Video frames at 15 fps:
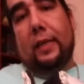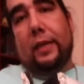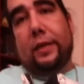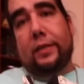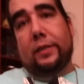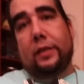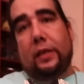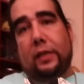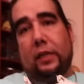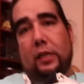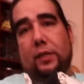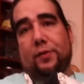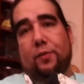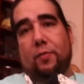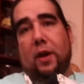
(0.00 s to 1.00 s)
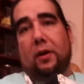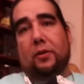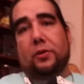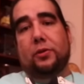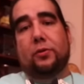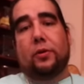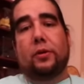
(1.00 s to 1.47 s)
this. They did this for Michael
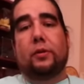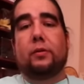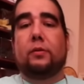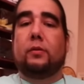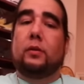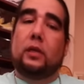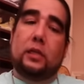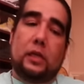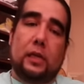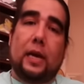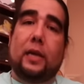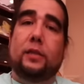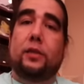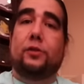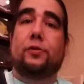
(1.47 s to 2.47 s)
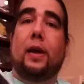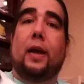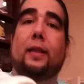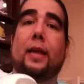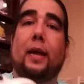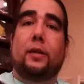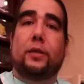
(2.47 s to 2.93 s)
Jordan, because he likes to
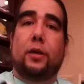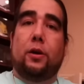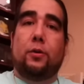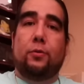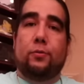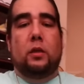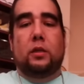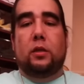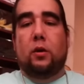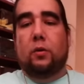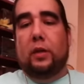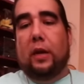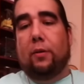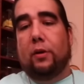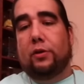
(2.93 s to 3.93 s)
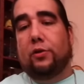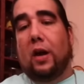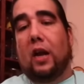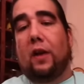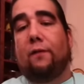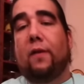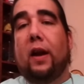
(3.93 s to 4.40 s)
drag that toe. So they were
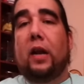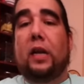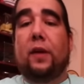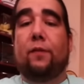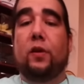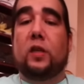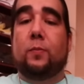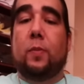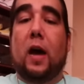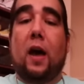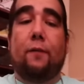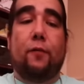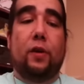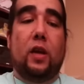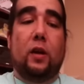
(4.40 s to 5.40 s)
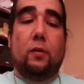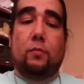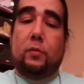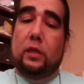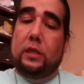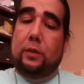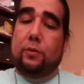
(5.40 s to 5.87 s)
trying to find a different spot for him,
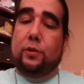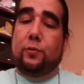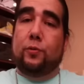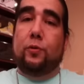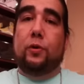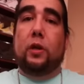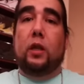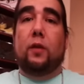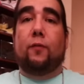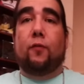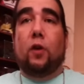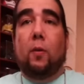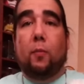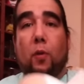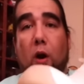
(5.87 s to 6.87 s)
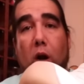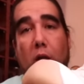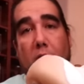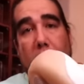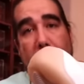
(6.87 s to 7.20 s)
because he was ruining the front part of the